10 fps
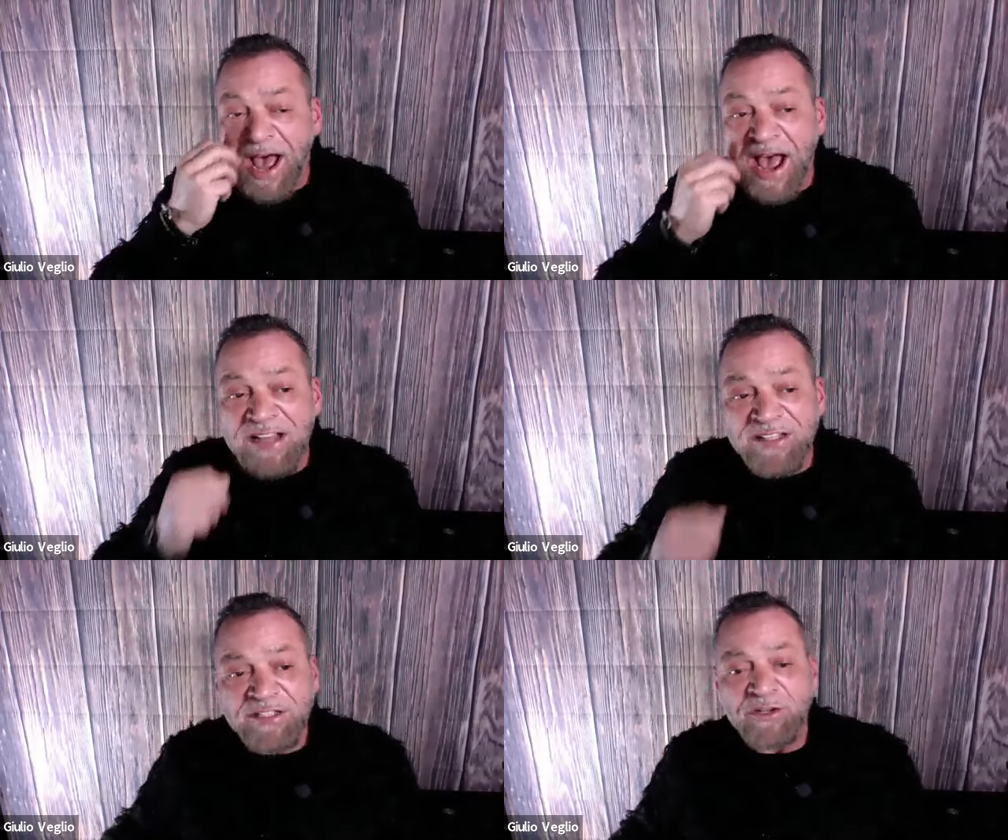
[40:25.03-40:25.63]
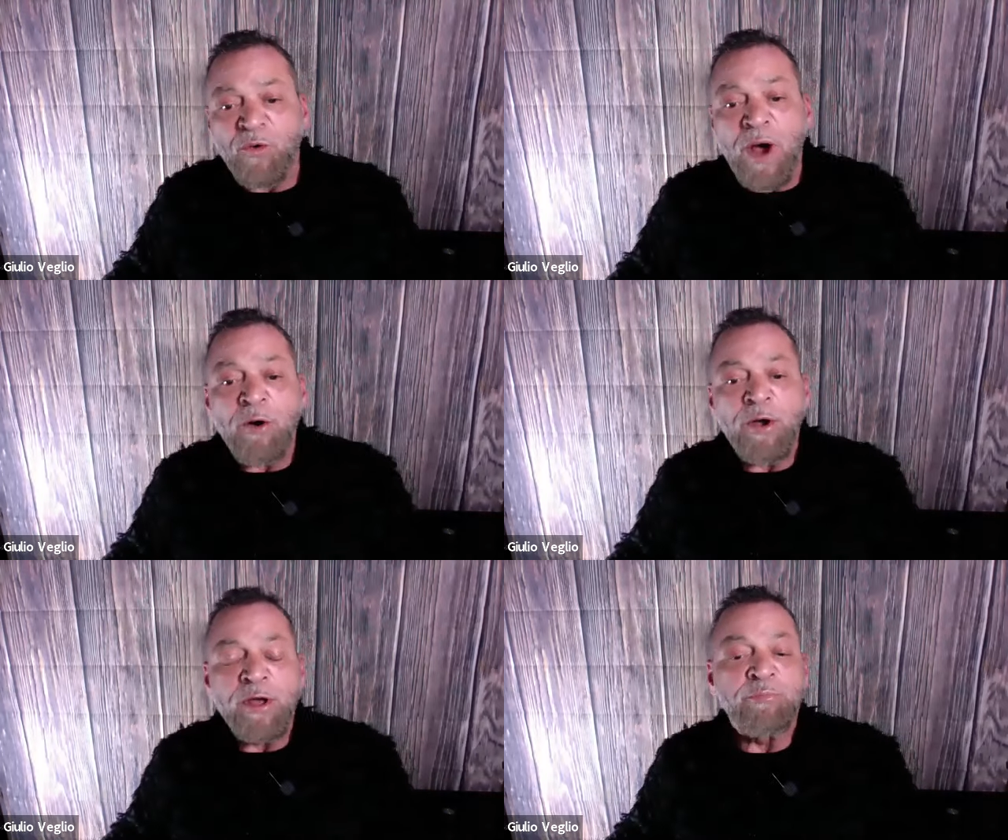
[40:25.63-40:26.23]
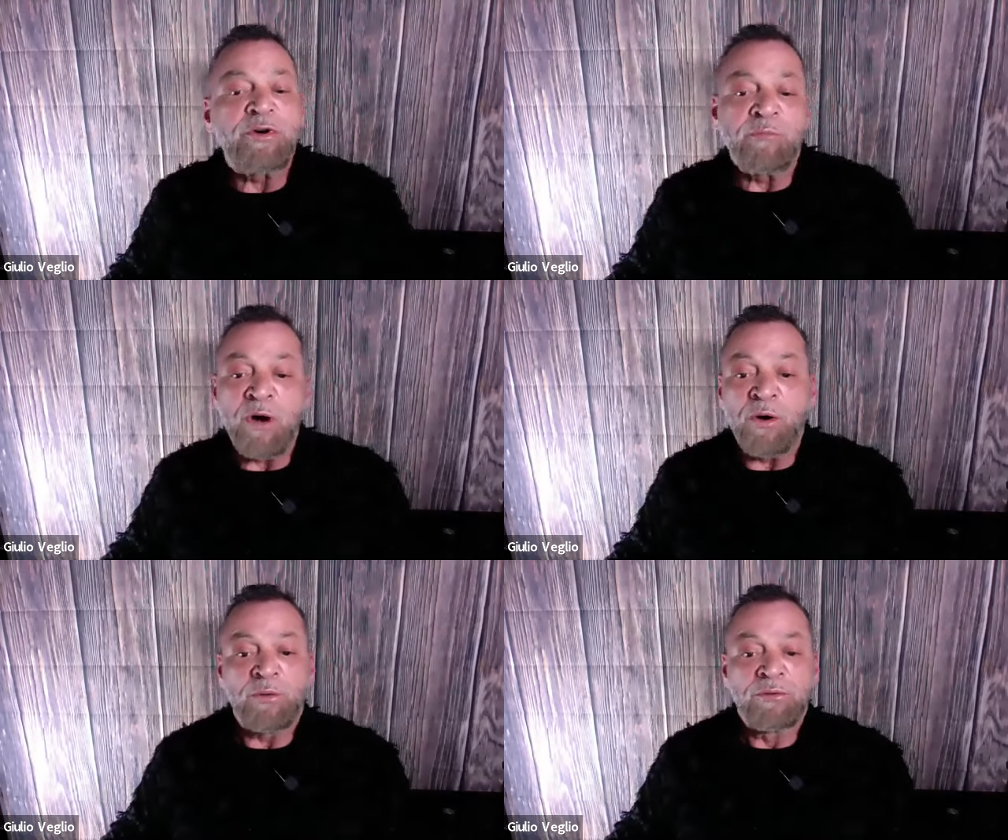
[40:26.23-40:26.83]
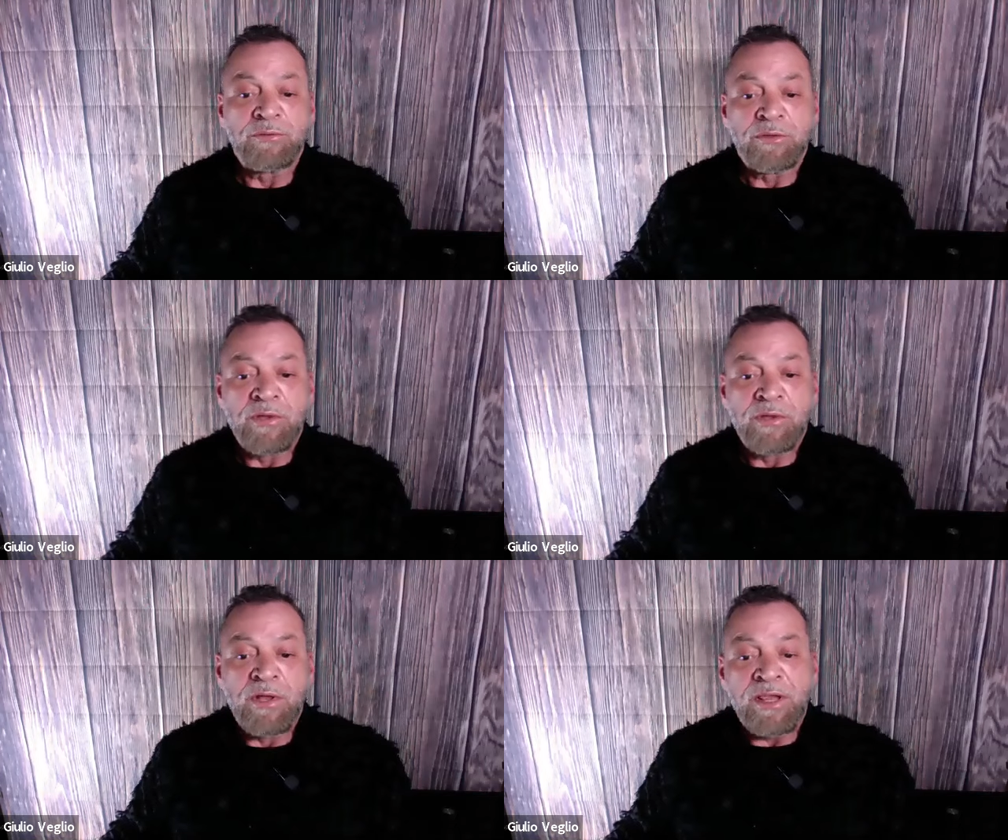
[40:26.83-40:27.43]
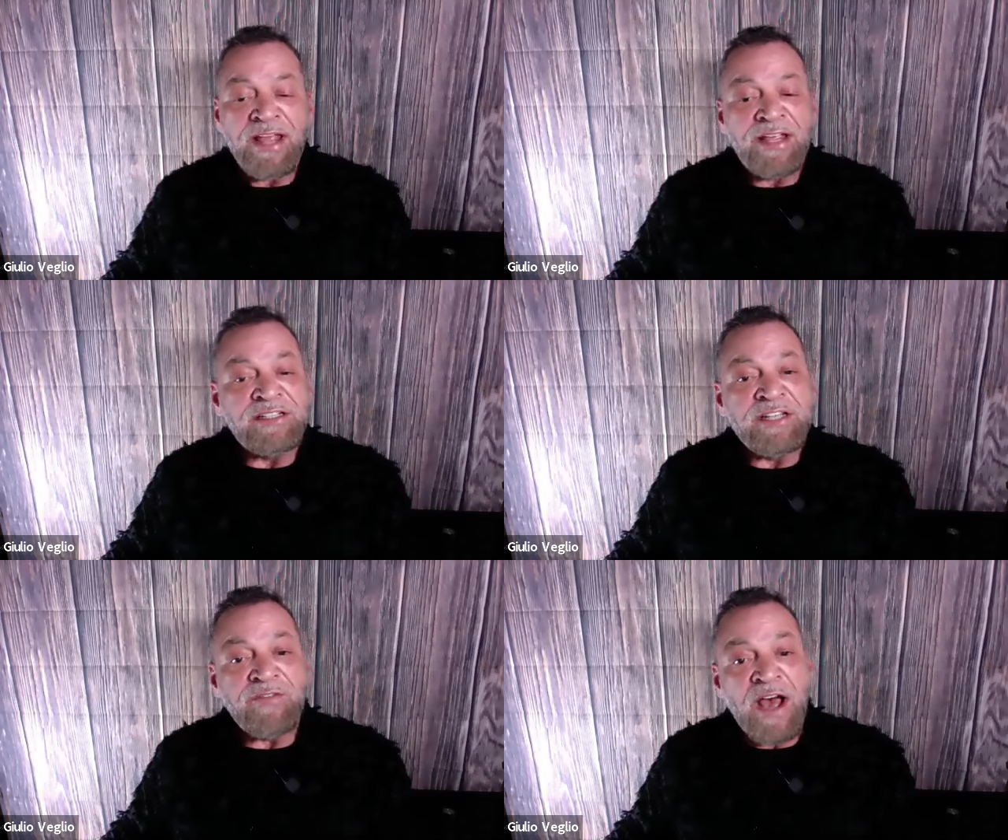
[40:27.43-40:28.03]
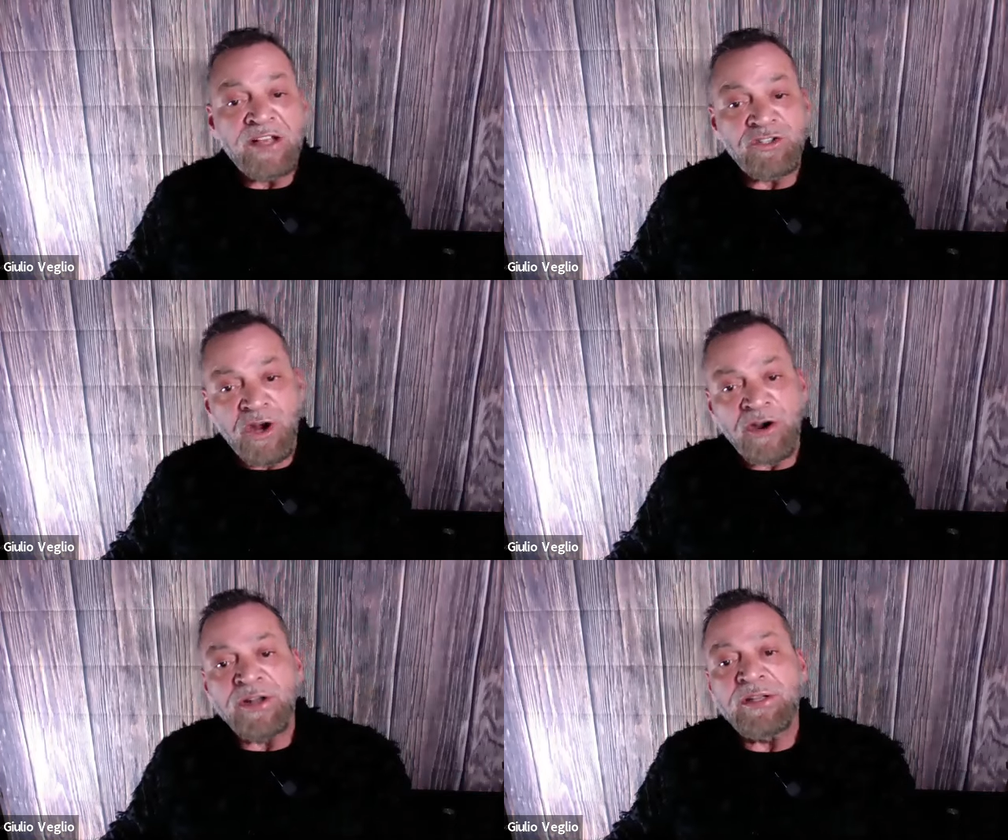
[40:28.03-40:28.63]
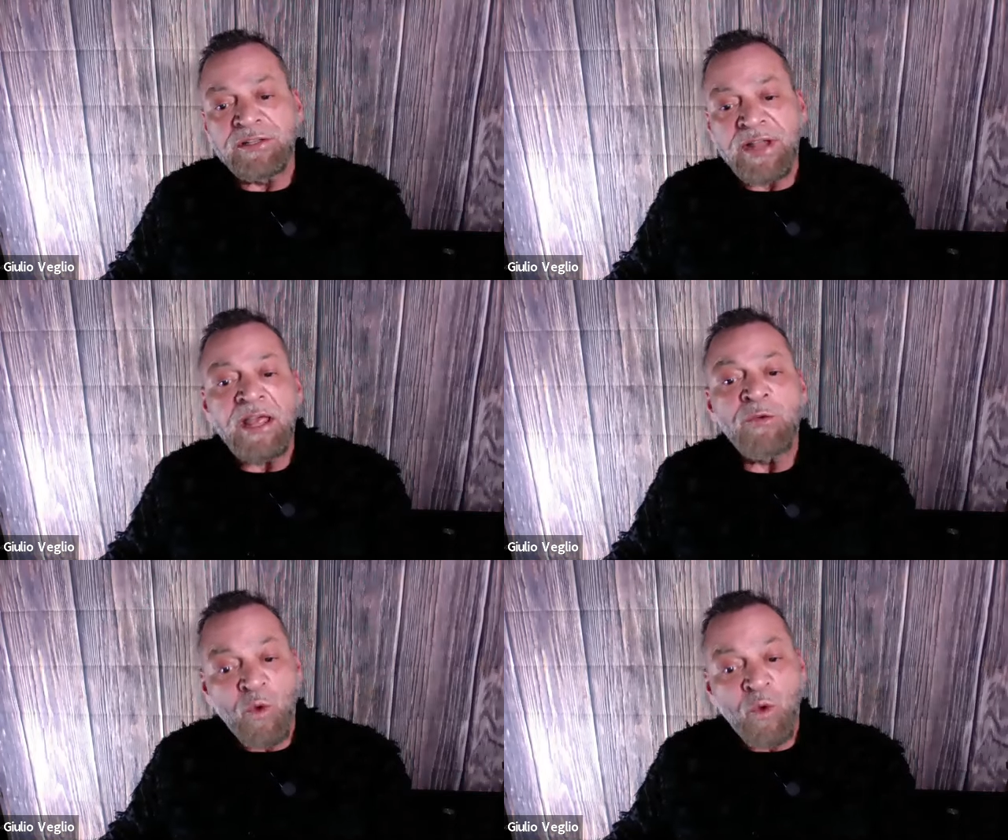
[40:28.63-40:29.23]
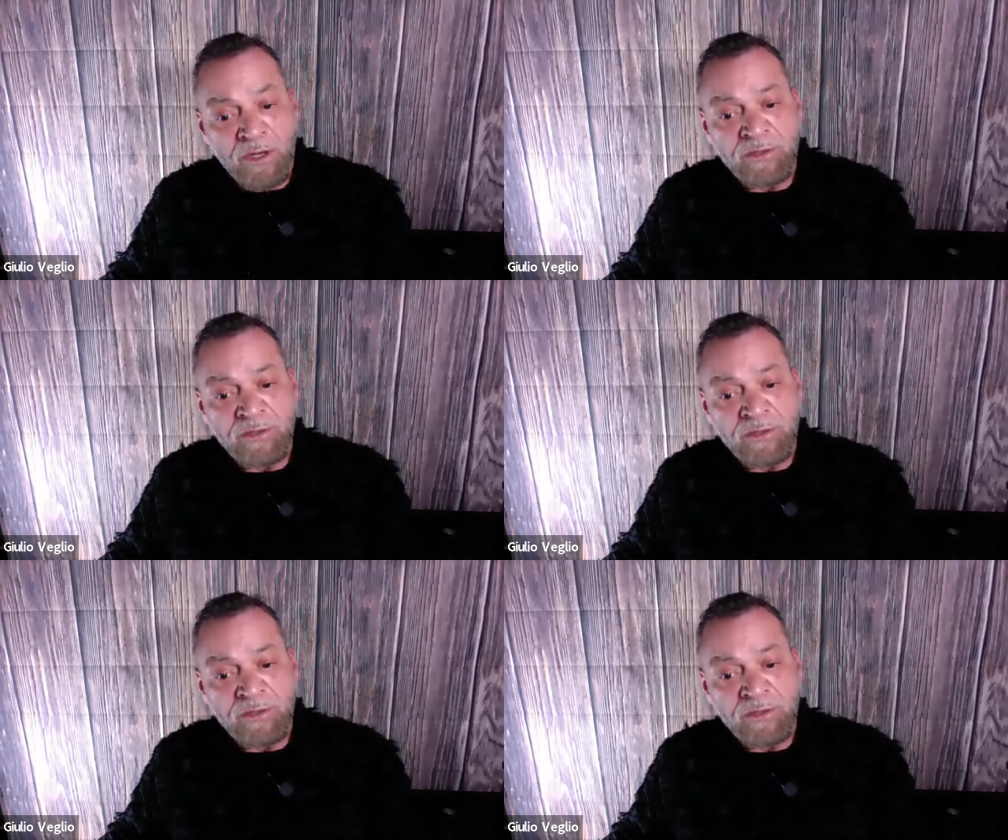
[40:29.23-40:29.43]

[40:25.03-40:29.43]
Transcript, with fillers: I still go out and promote like as if I started day one.